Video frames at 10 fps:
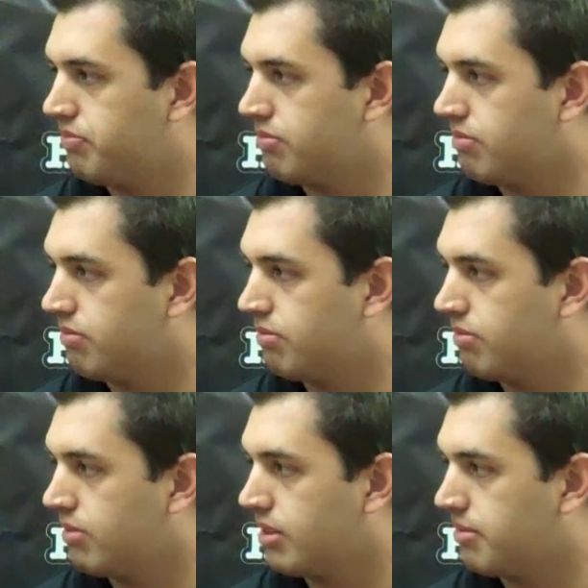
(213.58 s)

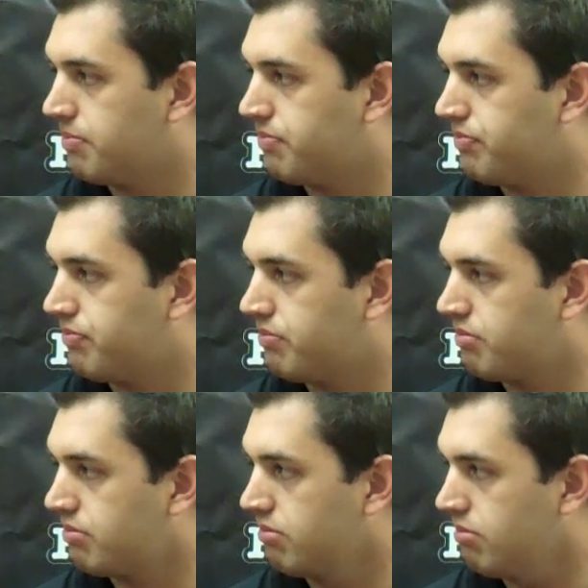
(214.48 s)

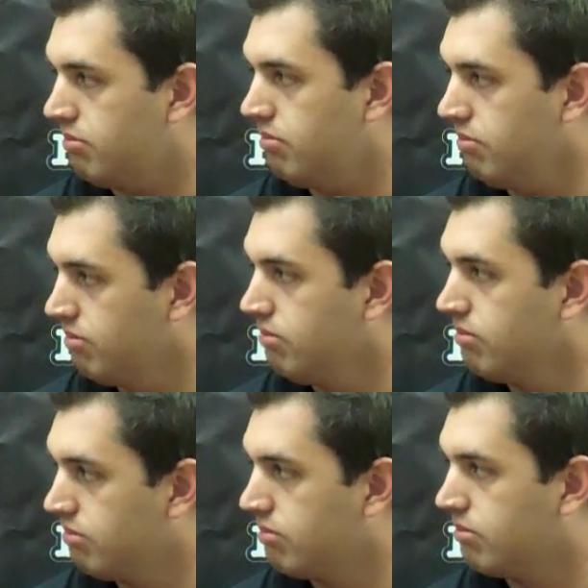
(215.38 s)

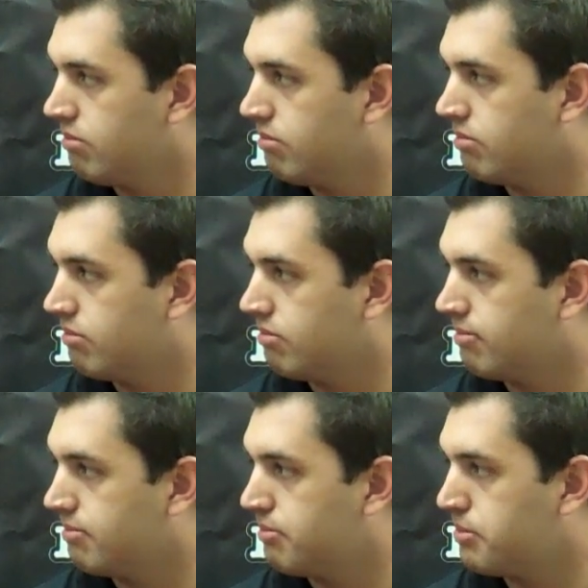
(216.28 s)

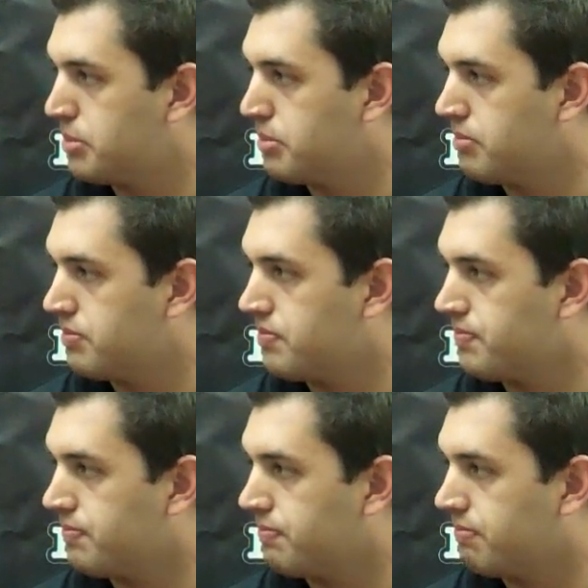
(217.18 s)

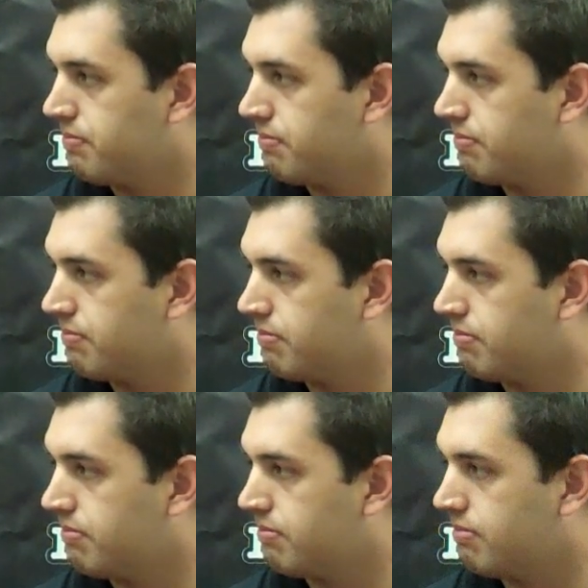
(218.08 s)

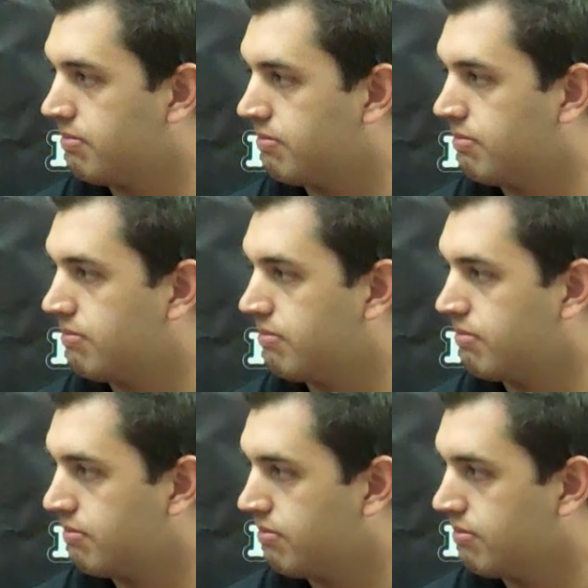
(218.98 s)

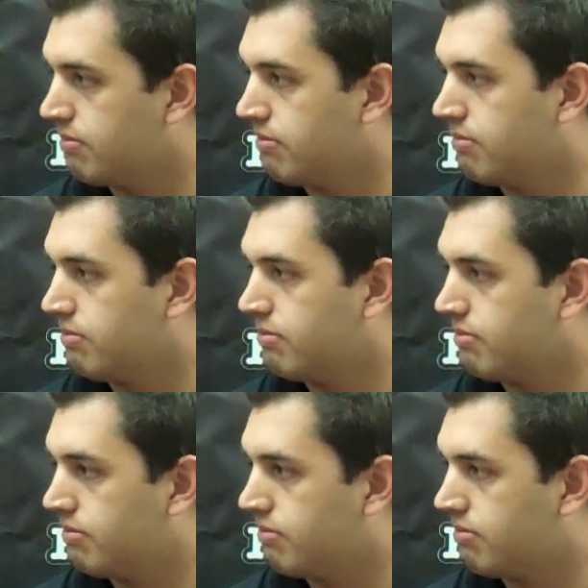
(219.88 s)

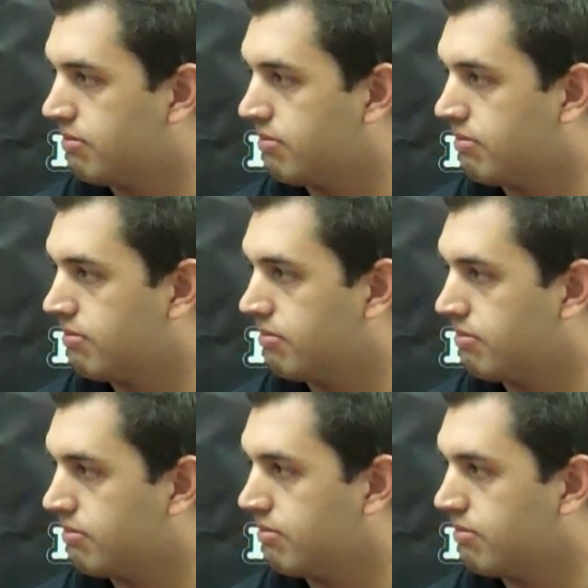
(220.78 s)
(silent)